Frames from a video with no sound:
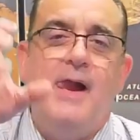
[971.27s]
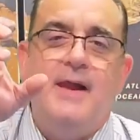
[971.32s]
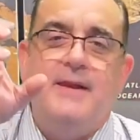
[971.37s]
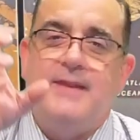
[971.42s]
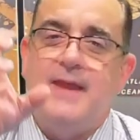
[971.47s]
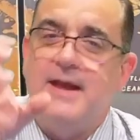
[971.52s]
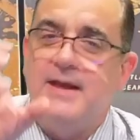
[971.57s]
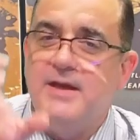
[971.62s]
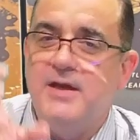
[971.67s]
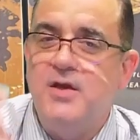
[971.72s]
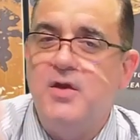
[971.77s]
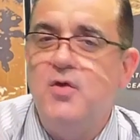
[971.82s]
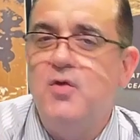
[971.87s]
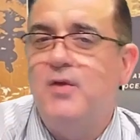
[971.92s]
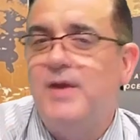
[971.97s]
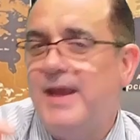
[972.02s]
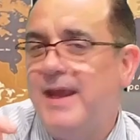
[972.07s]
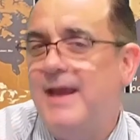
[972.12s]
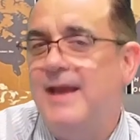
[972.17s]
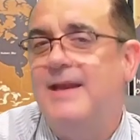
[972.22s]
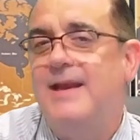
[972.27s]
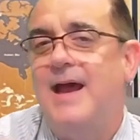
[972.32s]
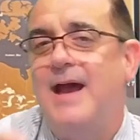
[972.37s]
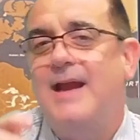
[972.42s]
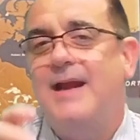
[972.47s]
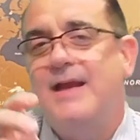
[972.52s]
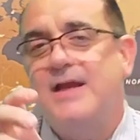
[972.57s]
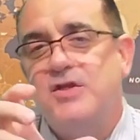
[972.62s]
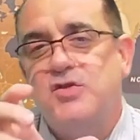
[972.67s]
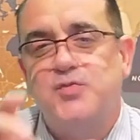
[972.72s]
that you
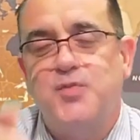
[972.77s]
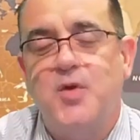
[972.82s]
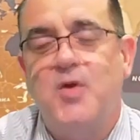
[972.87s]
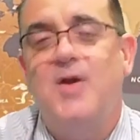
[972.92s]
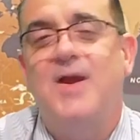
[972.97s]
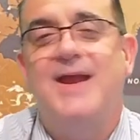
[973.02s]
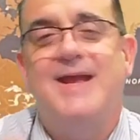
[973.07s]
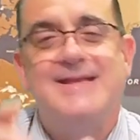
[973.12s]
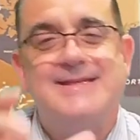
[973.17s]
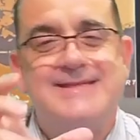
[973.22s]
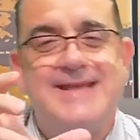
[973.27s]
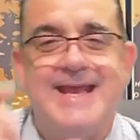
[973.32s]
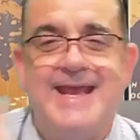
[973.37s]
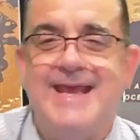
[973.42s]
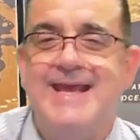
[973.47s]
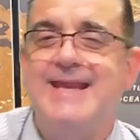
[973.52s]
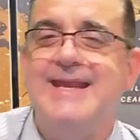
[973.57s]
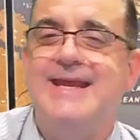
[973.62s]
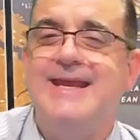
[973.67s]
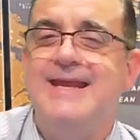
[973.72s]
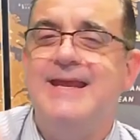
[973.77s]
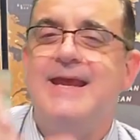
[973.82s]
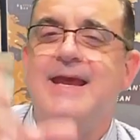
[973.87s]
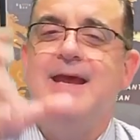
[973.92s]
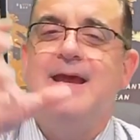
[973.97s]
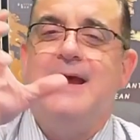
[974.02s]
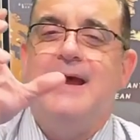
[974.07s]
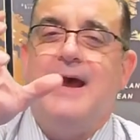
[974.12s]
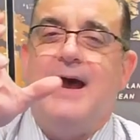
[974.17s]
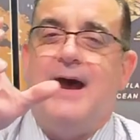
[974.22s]
cannot experience any
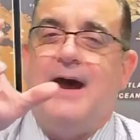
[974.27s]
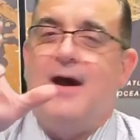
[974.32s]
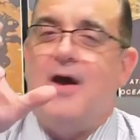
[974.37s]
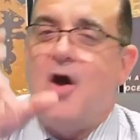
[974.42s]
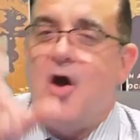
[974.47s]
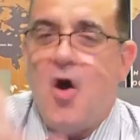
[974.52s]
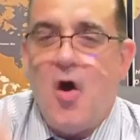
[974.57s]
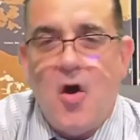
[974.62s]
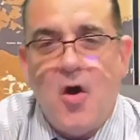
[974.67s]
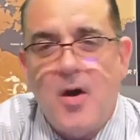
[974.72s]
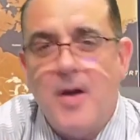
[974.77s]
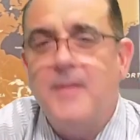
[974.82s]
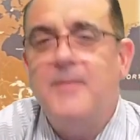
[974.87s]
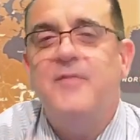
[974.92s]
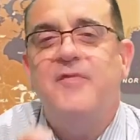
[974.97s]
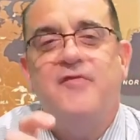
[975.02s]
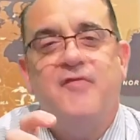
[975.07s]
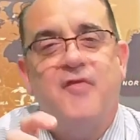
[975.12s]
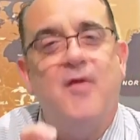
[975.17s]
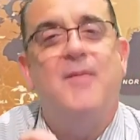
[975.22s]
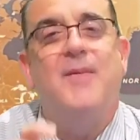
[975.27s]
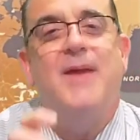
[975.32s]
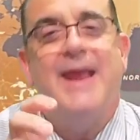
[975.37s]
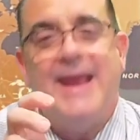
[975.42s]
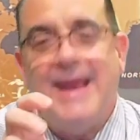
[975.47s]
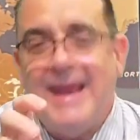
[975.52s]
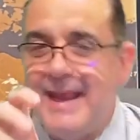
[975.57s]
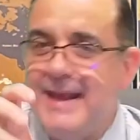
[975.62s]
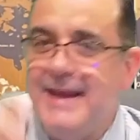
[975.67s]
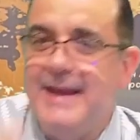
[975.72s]
harm from
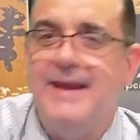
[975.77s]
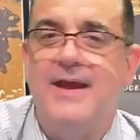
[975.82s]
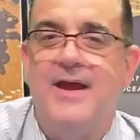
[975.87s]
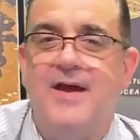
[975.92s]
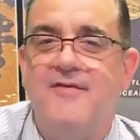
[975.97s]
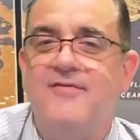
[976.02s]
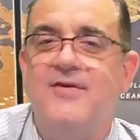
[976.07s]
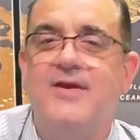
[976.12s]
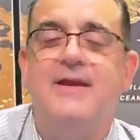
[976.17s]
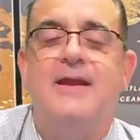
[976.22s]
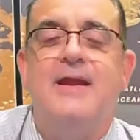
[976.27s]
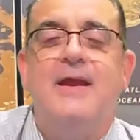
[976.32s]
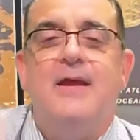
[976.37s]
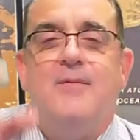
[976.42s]
any of it,